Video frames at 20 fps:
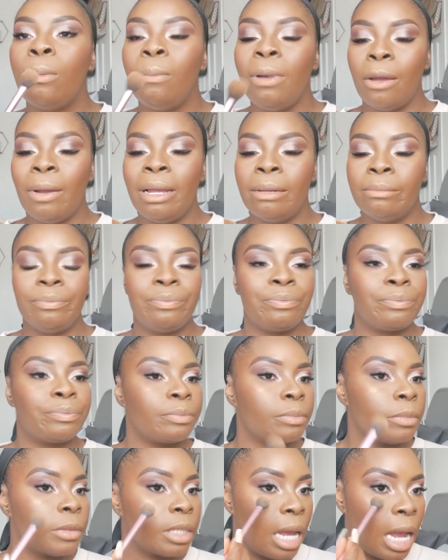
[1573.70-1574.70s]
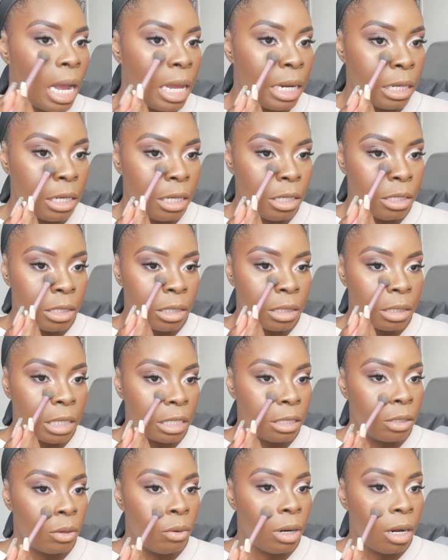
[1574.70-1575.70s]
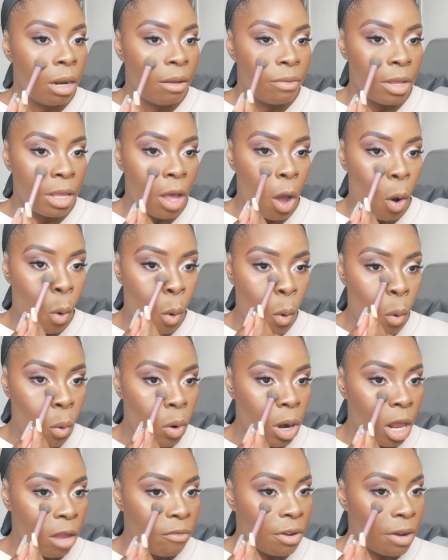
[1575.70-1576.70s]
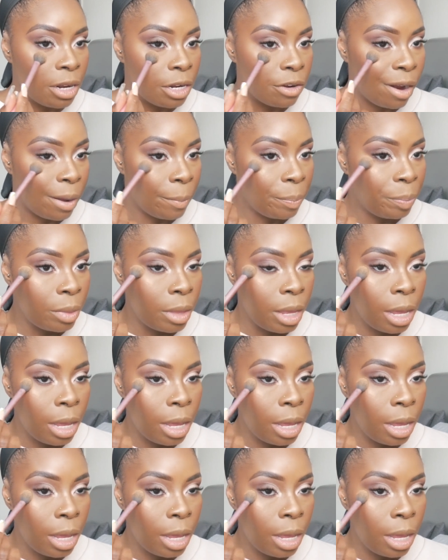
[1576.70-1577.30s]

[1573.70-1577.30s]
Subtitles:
blow it, and then you just dust it all over your under eye.